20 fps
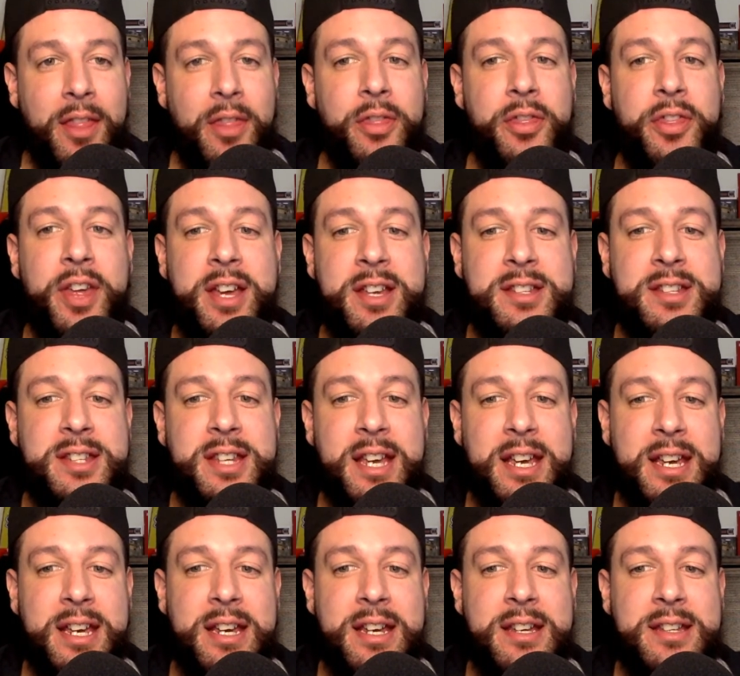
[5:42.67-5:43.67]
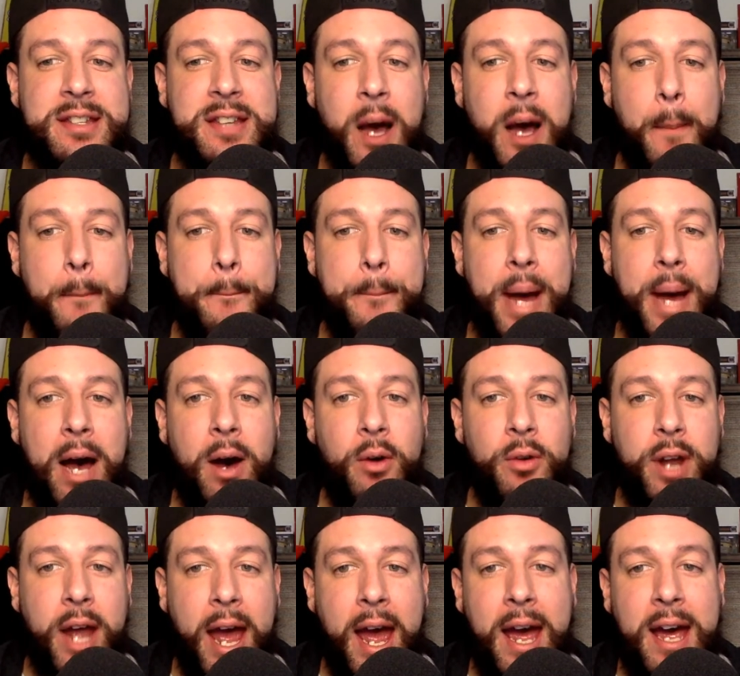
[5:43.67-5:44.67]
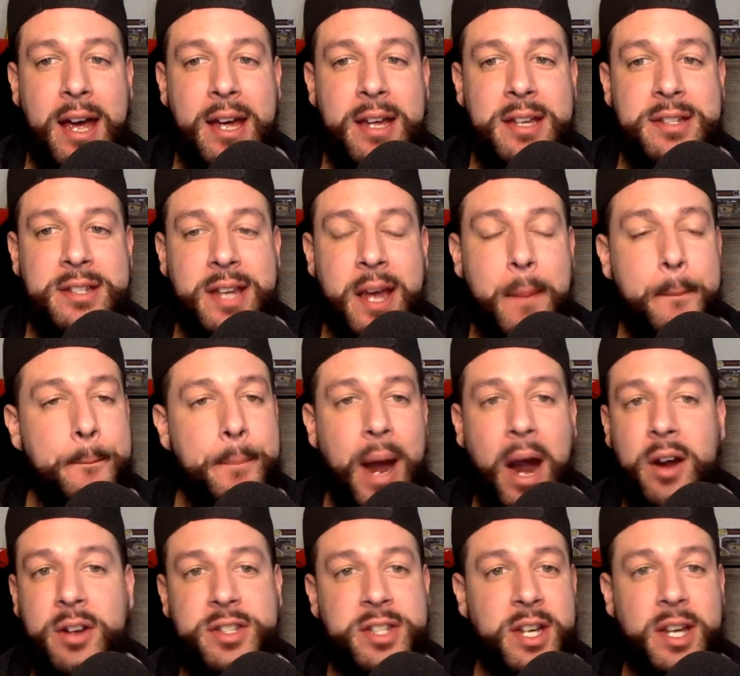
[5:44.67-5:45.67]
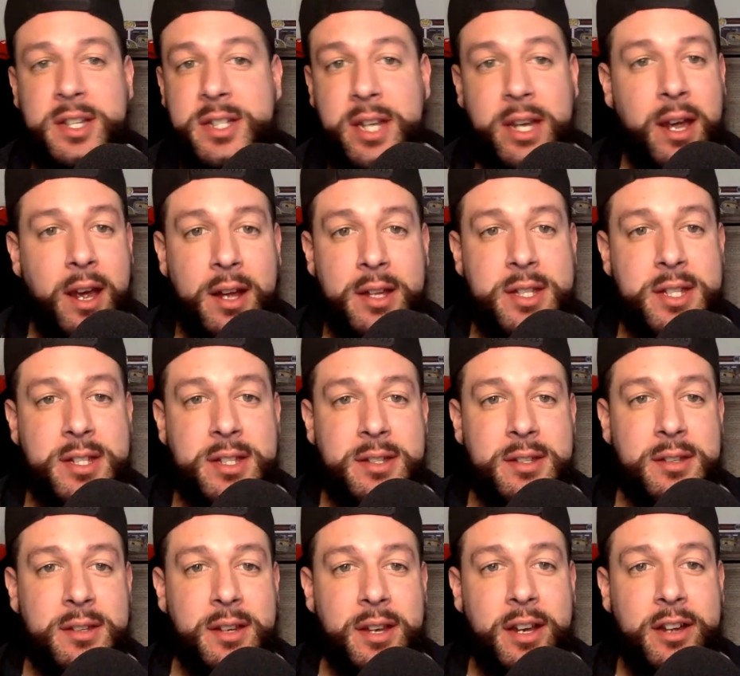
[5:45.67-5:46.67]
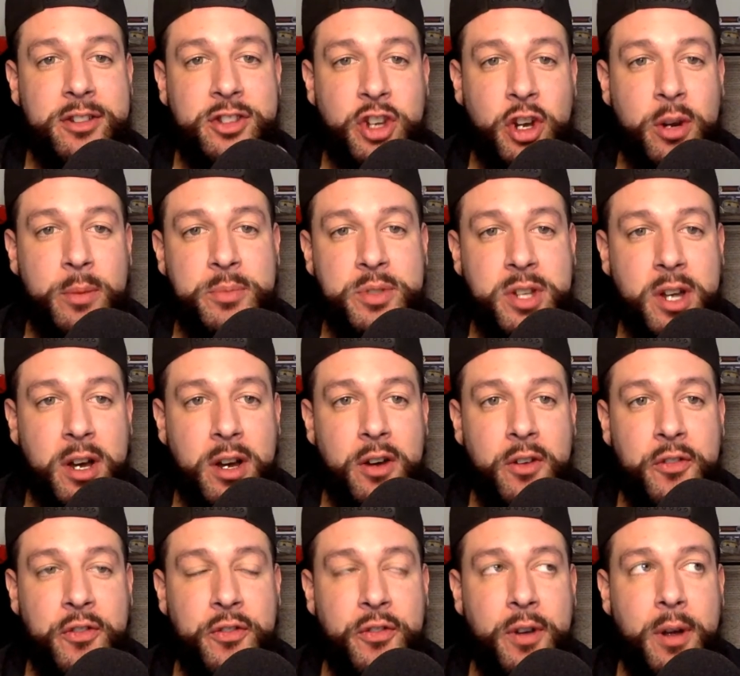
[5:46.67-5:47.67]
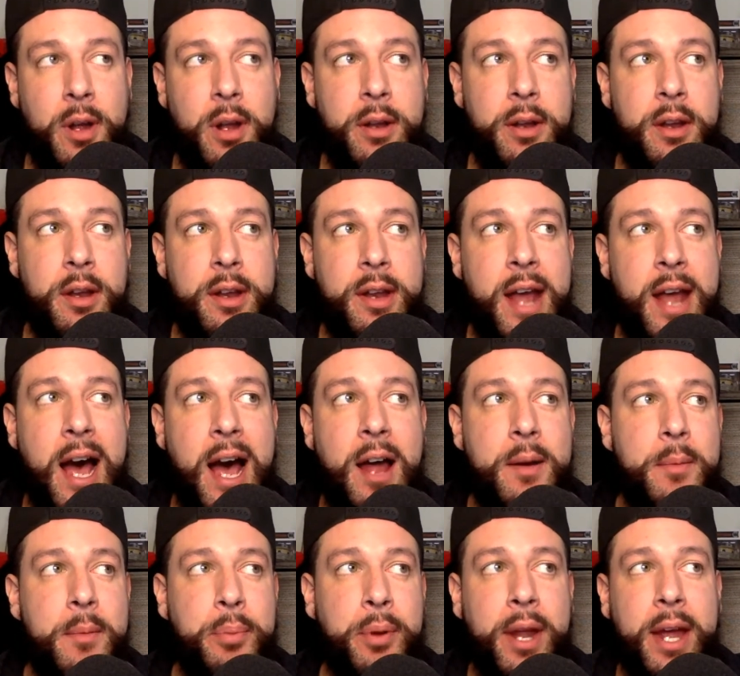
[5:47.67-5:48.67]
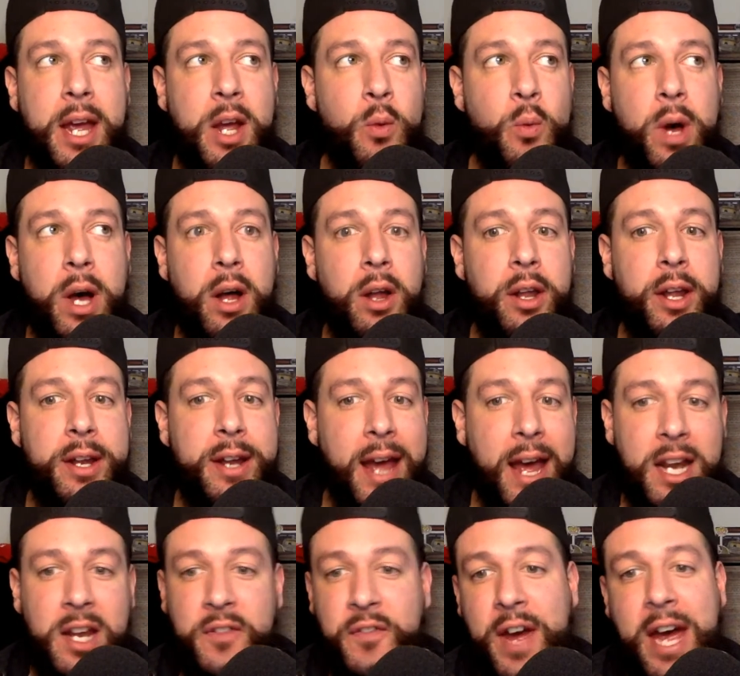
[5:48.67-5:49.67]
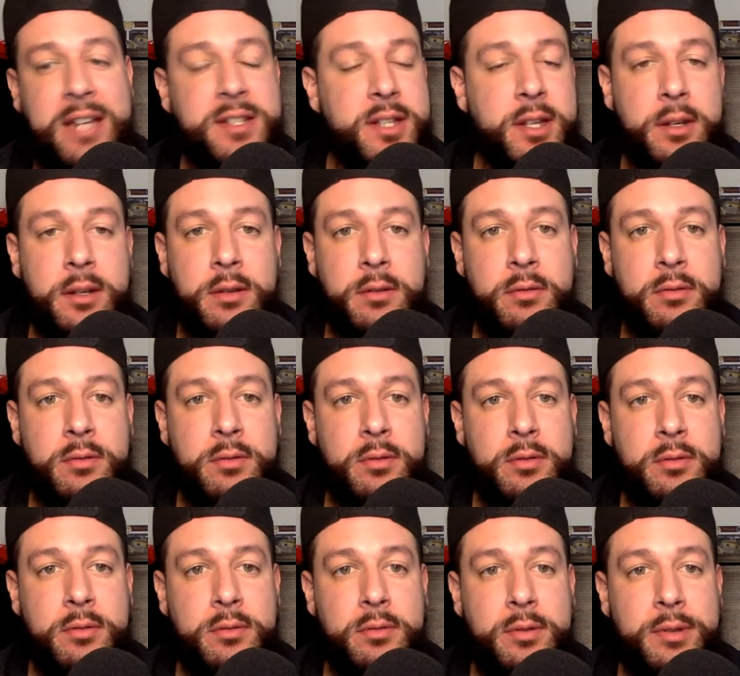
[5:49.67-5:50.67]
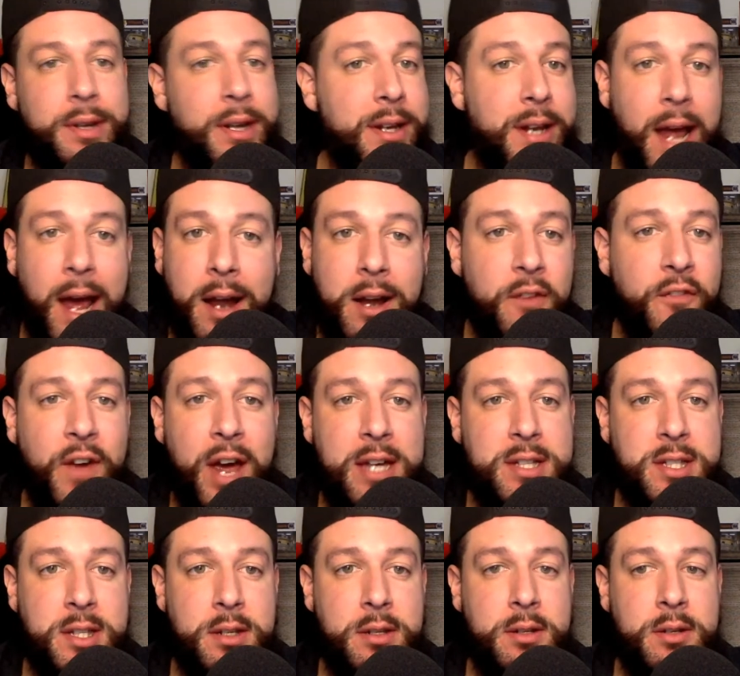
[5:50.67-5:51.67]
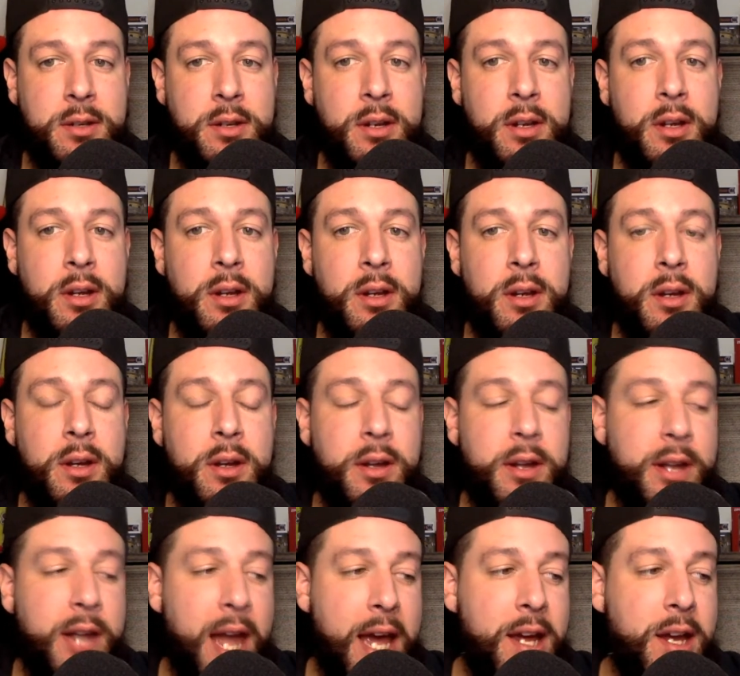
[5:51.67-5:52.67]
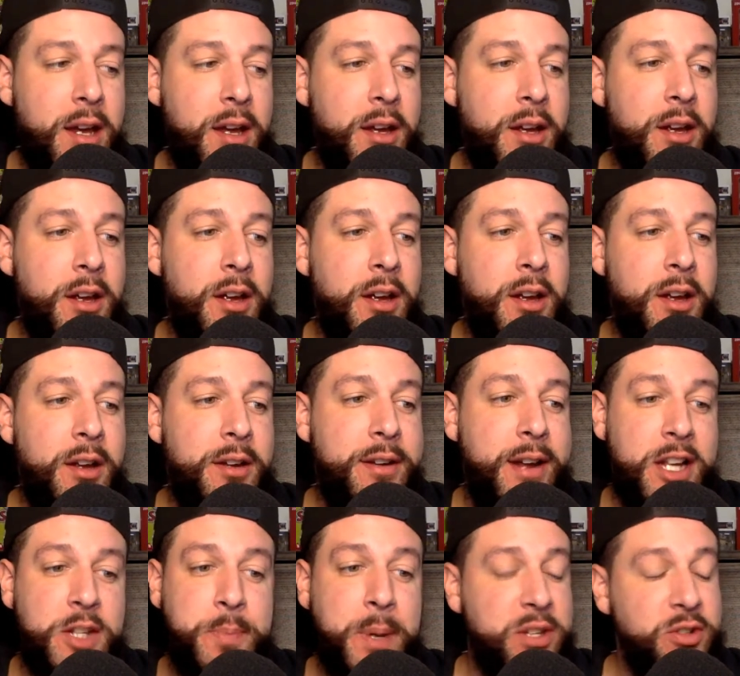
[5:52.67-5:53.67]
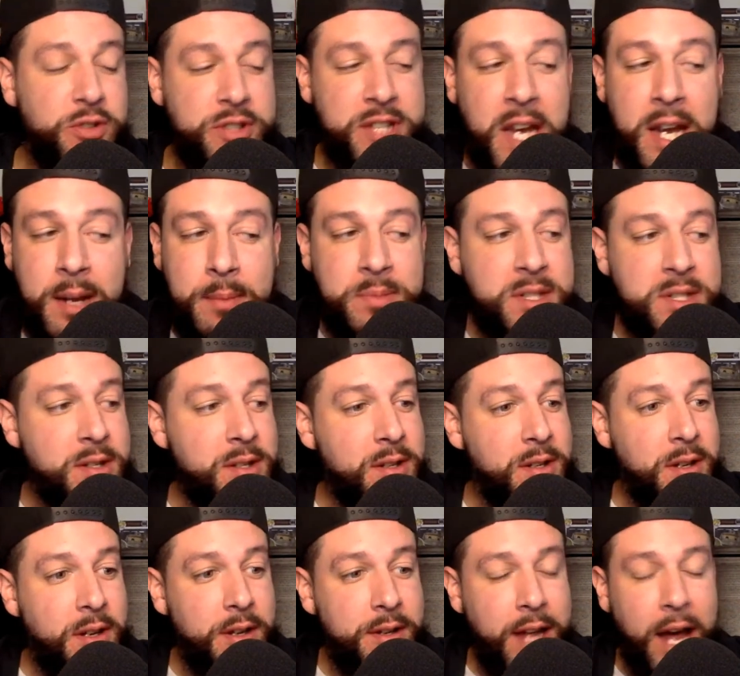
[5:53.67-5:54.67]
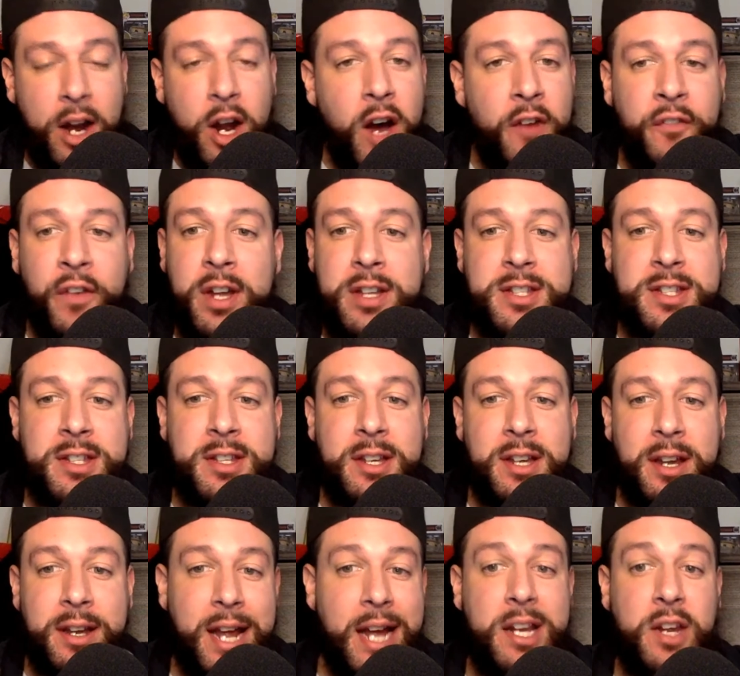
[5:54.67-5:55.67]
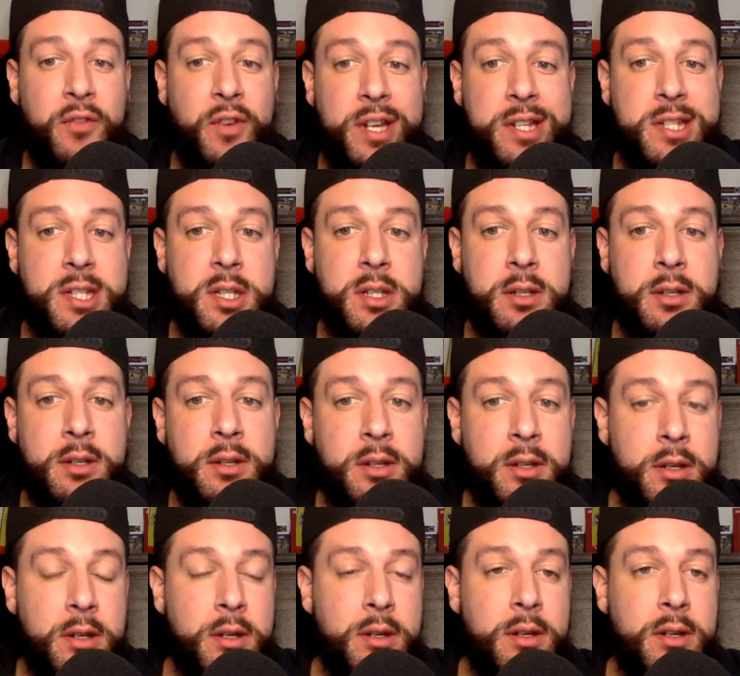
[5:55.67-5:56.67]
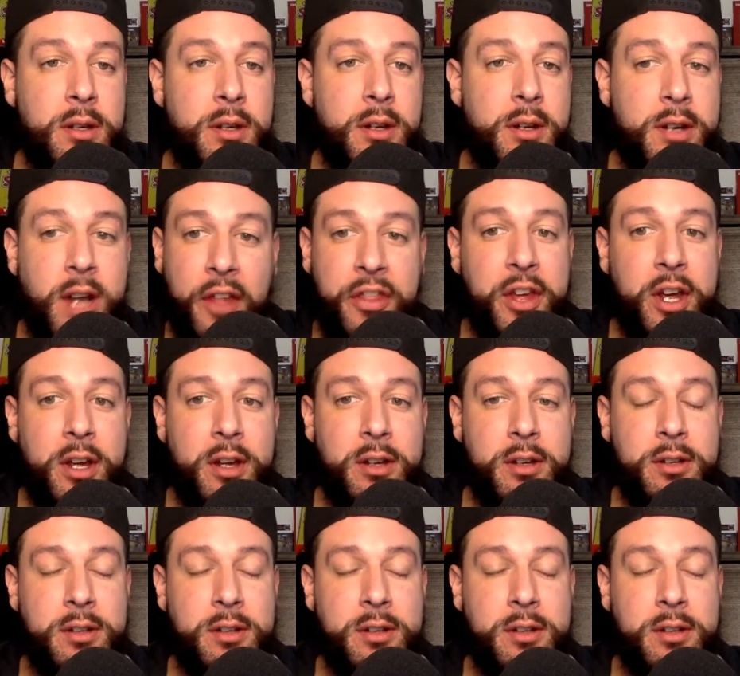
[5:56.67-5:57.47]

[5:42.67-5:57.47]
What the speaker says: This is about as embarrassing as it gets in terms of not playing well in any facet. In any facet. Like, not special teams, not offense, not defense. Nothing.